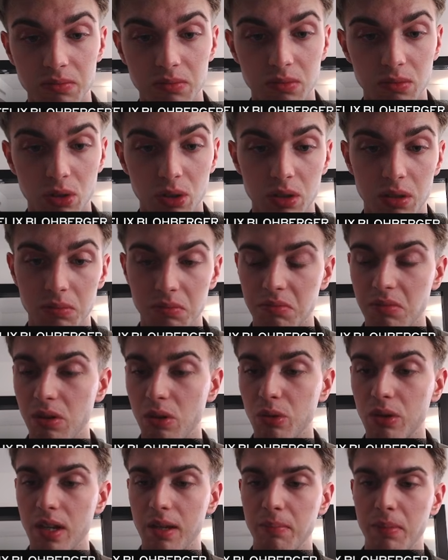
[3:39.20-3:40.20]
or
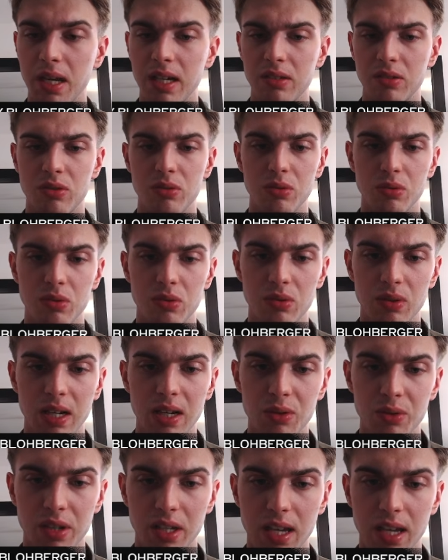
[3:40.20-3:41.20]
looking back to
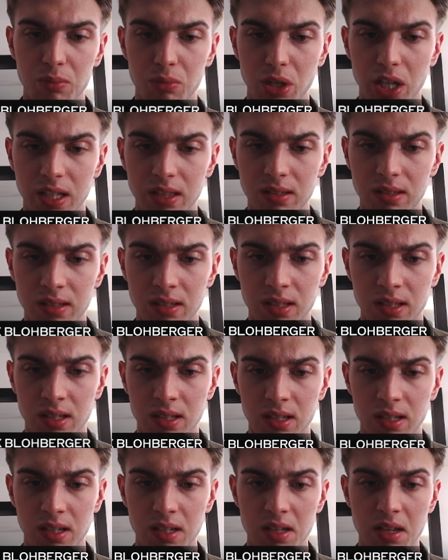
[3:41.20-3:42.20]
how the game went,
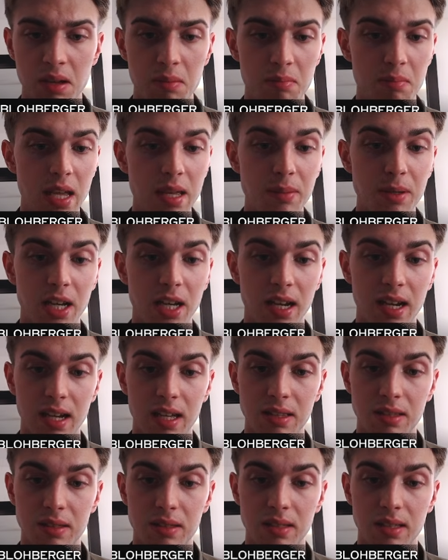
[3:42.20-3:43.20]
maybe I
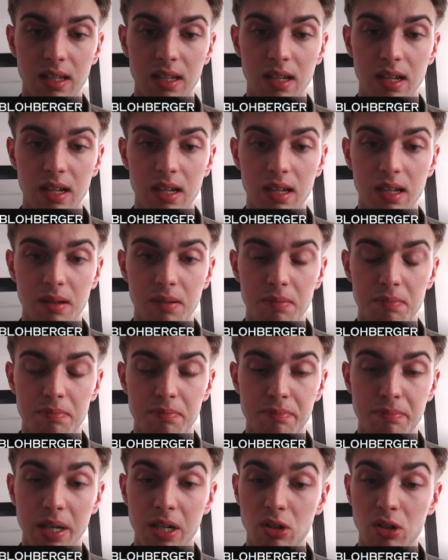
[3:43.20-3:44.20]
had
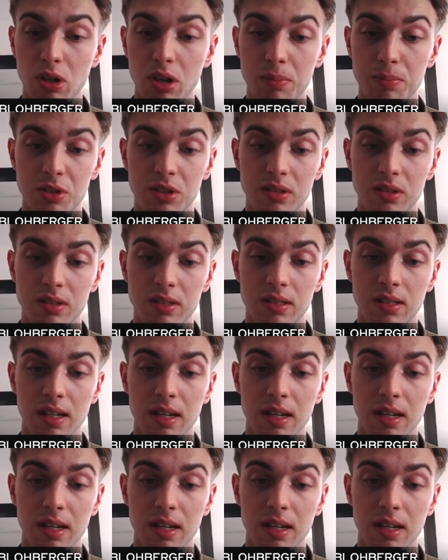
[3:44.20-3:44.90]
better options.